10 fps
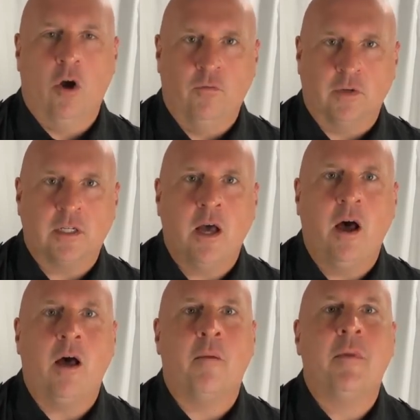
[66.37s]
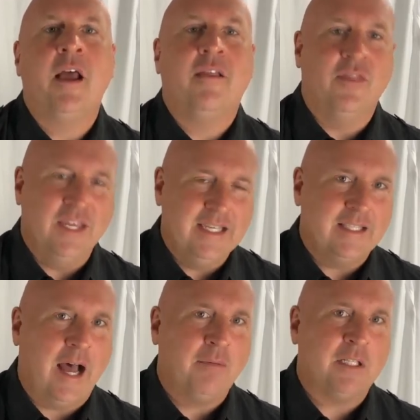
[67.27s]
overcome these
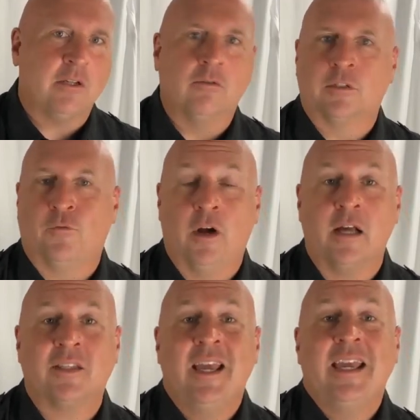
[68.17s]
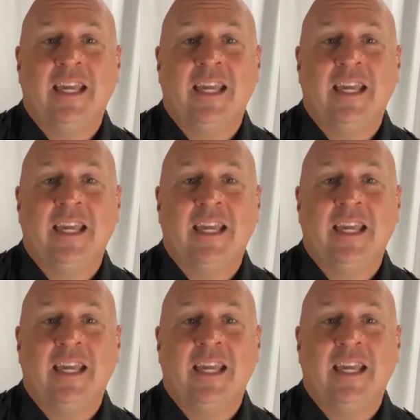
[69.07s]
obstacles for us.